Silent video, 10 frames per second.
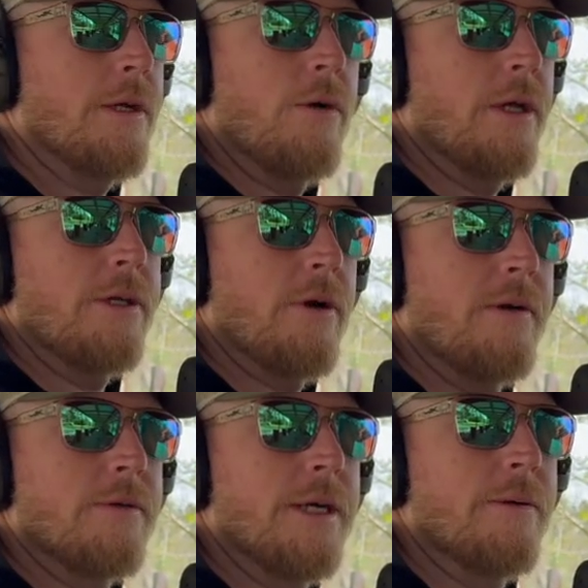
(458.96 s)
a whole lot of
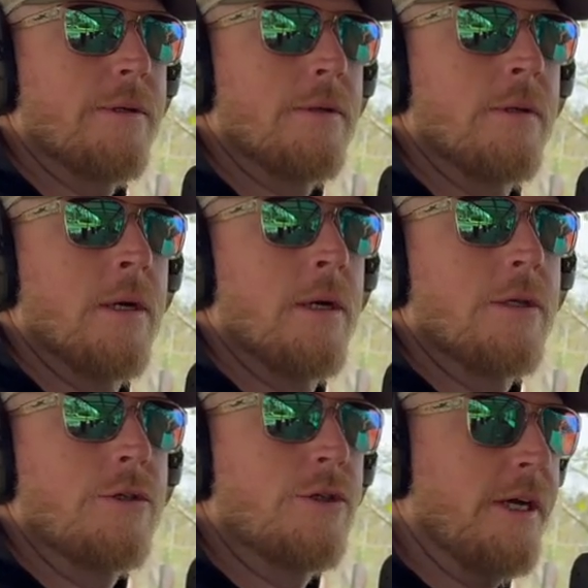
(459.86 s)
travel in that one.
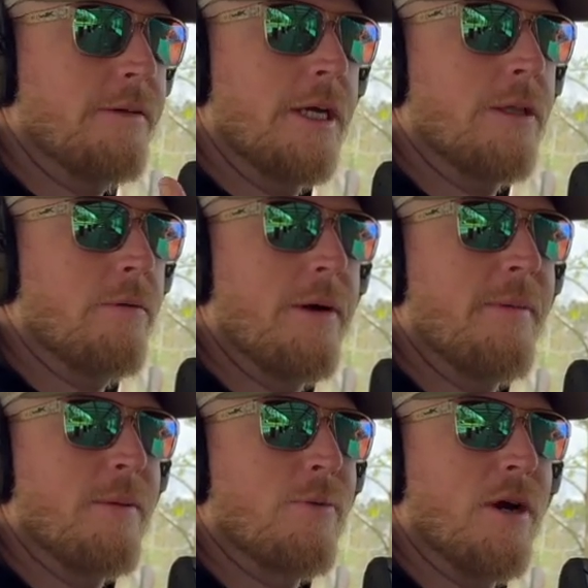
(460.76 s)
You just have to hit the right
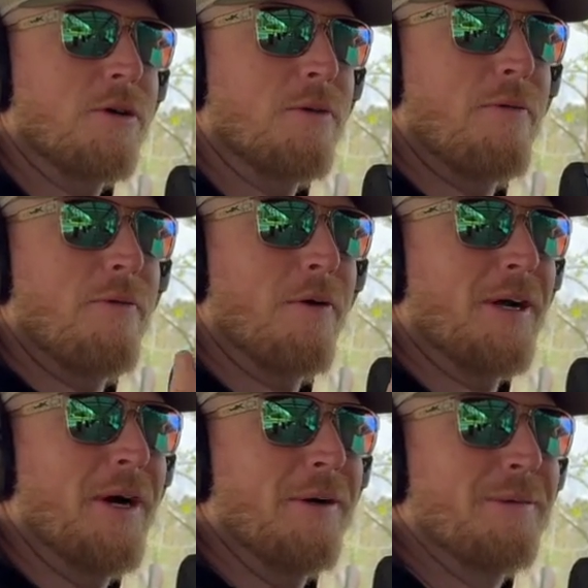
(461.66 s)
amount of pressure before
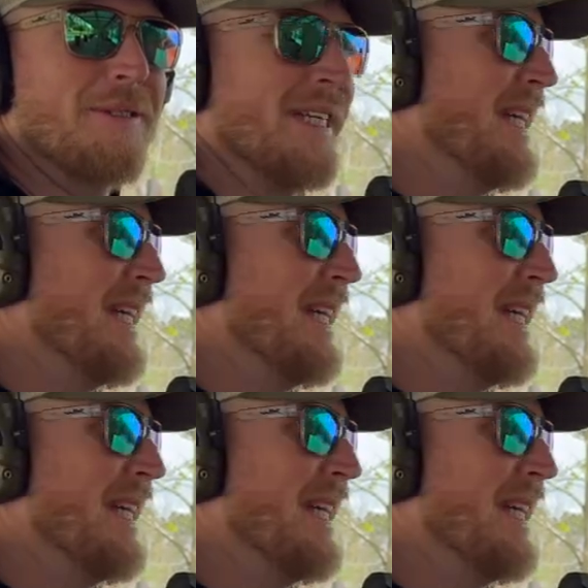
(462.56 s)
it goes.